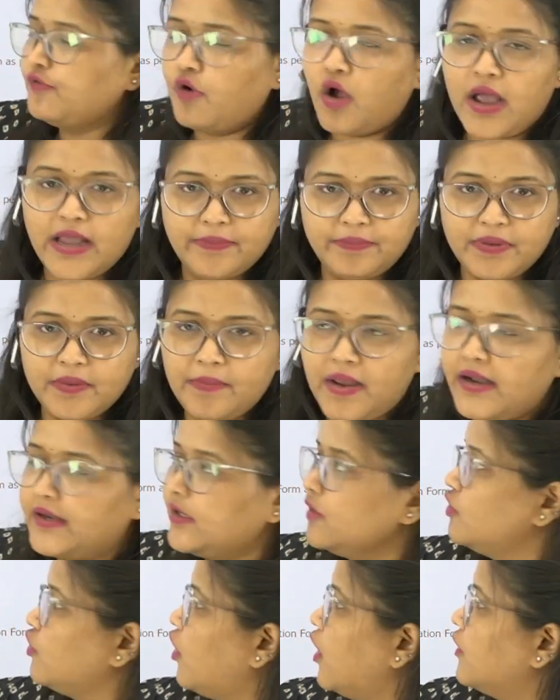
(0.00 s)
IPMAT
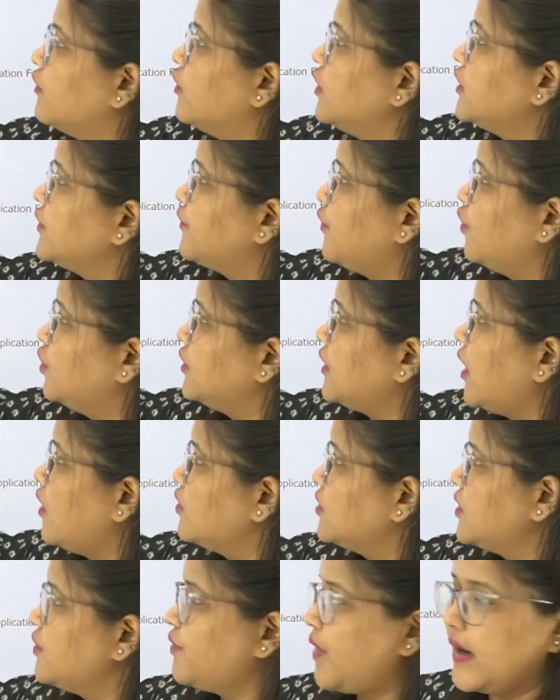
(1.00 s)
Indore was
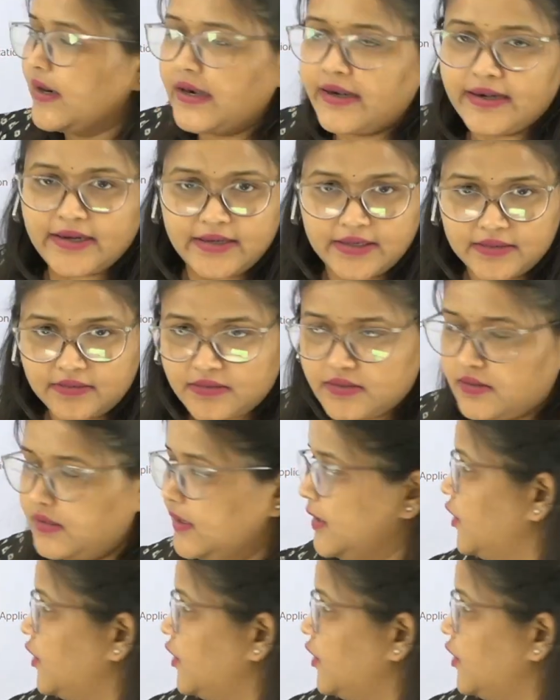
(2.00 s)
4,130